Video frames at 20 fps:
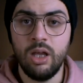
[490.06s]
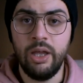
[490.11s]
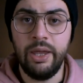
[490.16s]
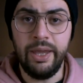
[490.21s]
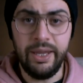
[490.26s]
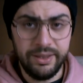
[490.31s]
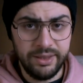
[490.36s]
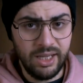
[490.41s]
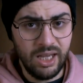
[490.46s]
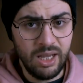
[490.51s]

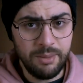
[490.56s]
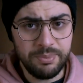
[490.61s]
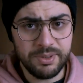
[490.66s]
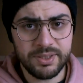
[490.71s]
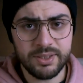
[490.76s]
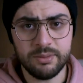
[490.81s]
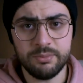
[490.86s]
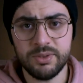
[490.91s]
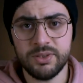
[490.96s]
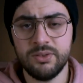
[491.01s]
In the
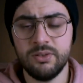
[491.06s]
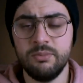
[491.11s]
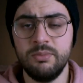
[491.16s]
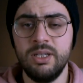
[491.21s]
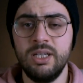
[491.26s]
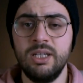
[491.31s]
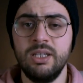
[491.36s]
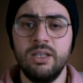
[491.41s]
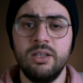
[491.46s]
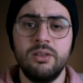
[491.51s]
episode Mr.
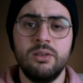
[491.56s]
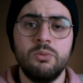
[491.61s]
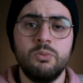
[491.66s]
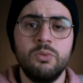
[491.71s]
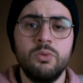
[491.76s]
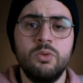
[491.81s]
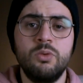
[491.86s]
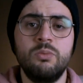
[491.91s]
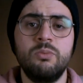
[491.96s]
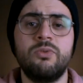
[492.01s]
Bean in the
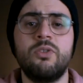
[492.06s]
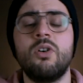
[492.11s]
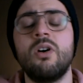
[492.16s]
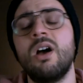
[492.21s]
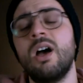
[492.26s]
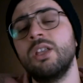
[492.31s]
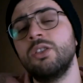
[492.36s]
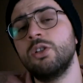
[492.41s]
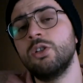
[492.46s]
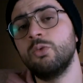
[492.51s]
room
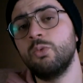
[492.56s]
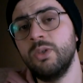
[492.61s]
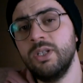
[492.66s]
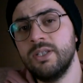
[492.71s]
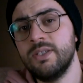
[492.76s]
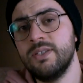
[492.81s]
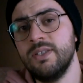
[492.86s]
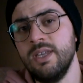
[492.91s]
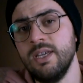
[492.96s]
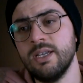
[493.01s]

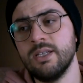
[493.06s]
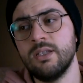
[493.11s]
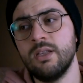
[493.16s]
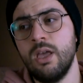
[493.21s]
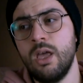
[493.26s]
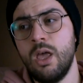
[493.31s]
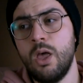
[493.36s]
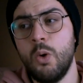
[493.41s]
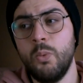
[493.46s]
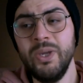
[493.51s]
426,
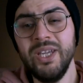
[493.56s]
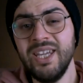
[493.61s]
we